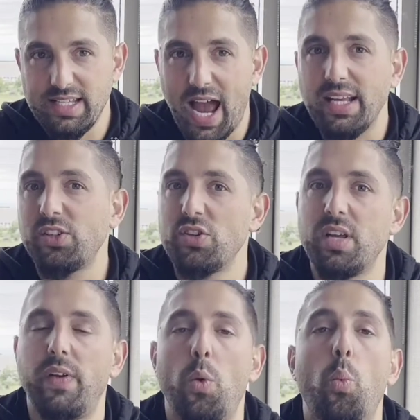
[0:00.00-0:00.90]
asking
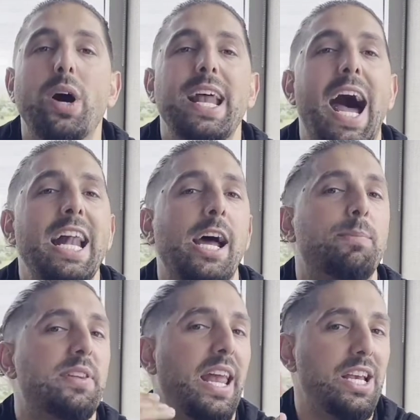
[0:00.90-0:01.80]
yourself, like, what
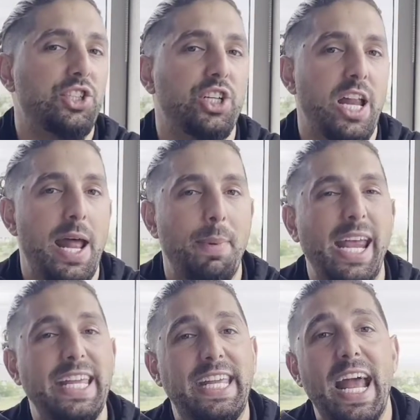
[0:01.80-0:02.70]
adaptation am
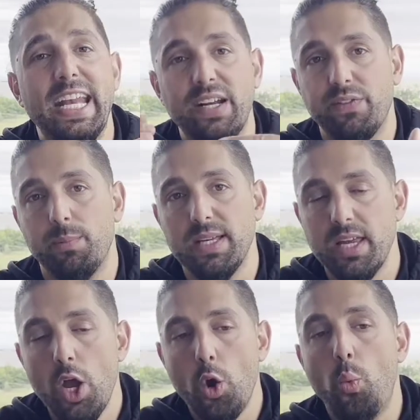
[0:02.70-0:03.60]
I getting from
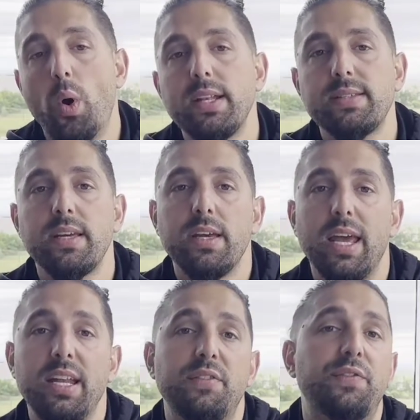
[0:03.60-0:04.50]
this? What
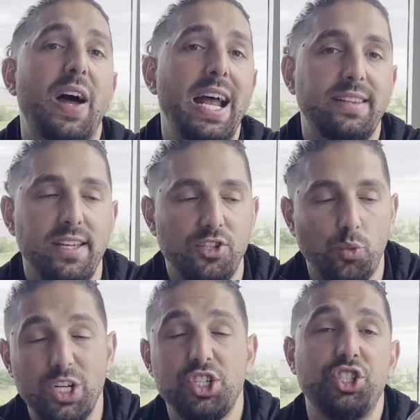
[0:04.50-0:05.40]
advantage,
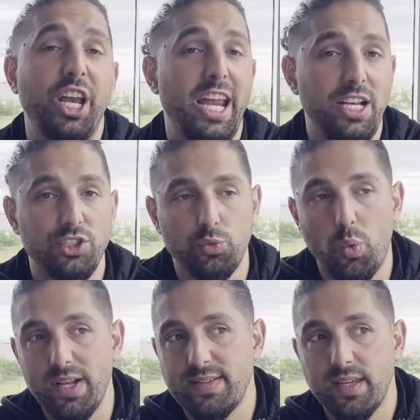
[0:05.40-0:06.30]
what change,
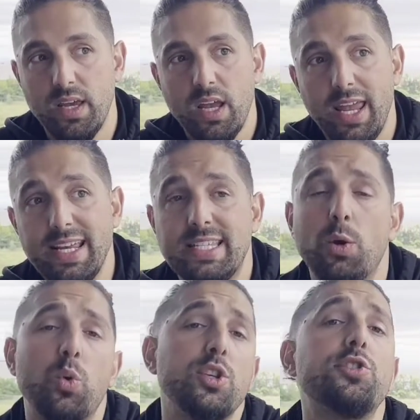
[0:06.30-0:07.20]
what is
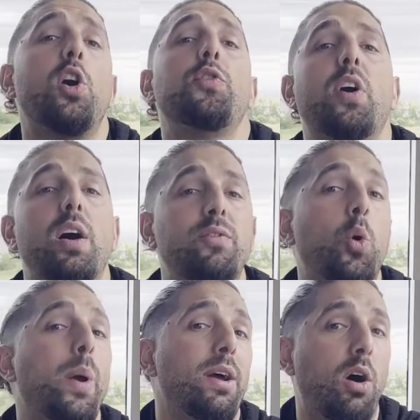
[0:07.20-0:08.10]
the result of
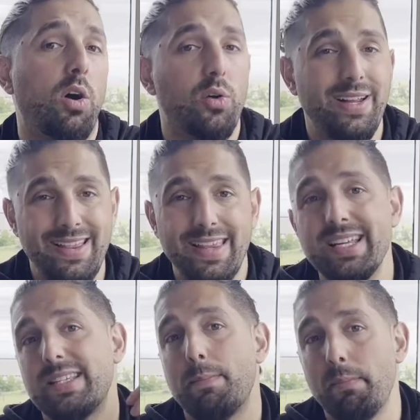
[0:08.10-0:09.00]
going hard in
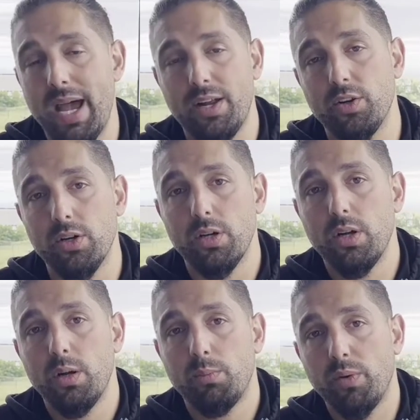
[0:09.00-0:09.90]
this manner
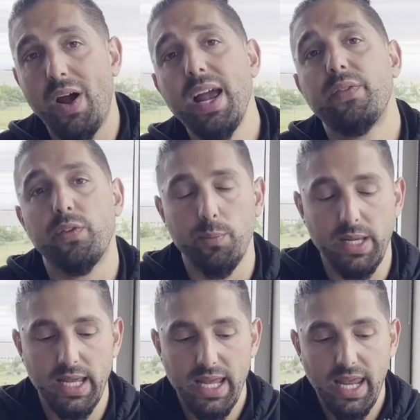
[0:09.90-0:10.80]
provide for
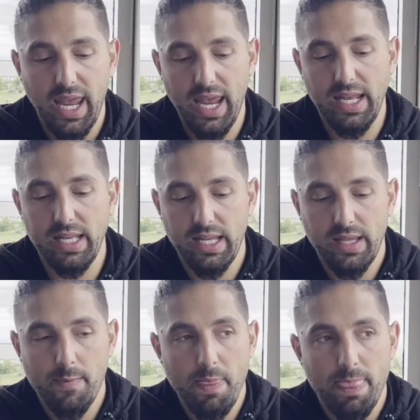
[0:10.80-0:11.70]
me? And
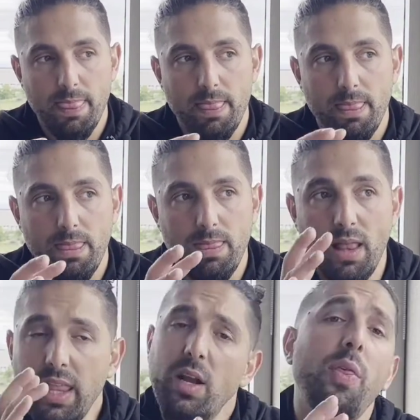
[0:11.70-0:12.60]

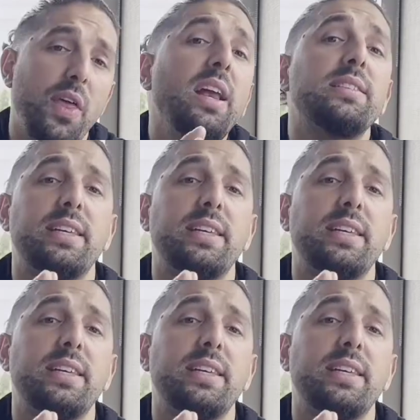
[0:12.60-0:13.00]
the little things